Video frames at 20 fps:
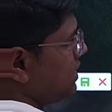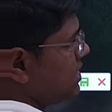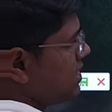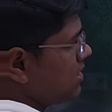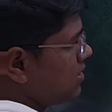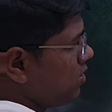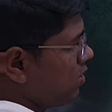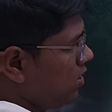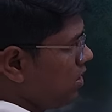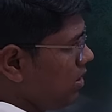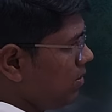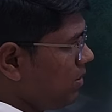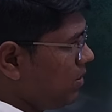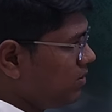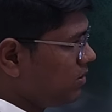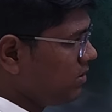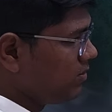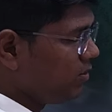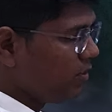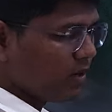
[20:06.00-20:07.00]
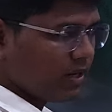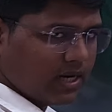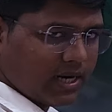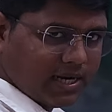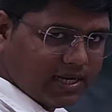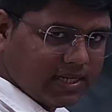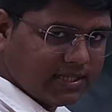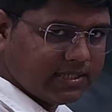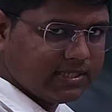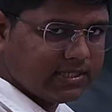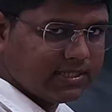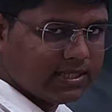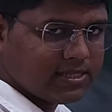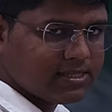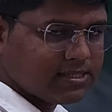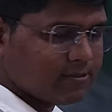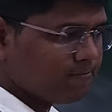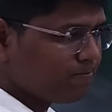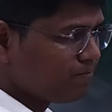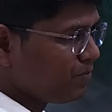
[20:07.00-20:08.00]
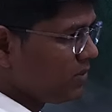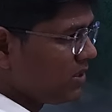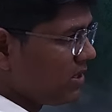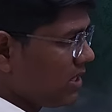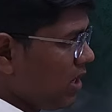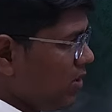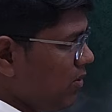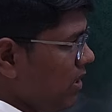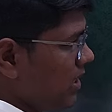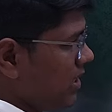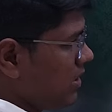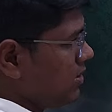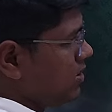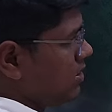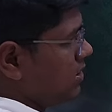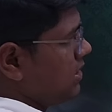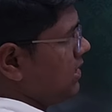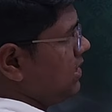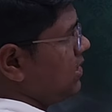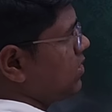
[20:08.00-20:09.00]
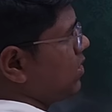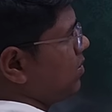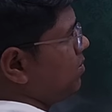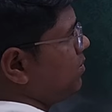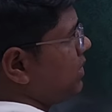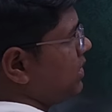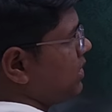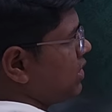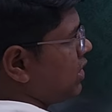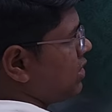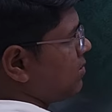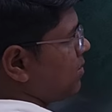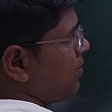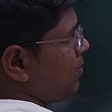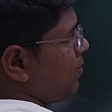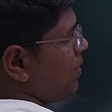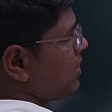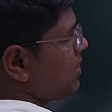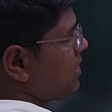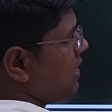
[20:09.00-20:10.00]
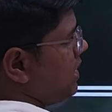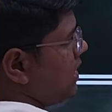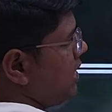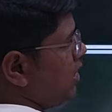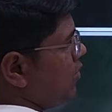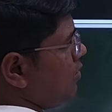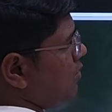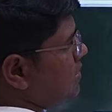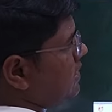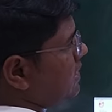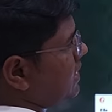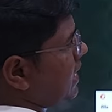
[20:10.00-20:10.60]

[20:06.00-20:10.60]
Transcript: this is all about the fungal diseases. Now let us see some research papers. You see,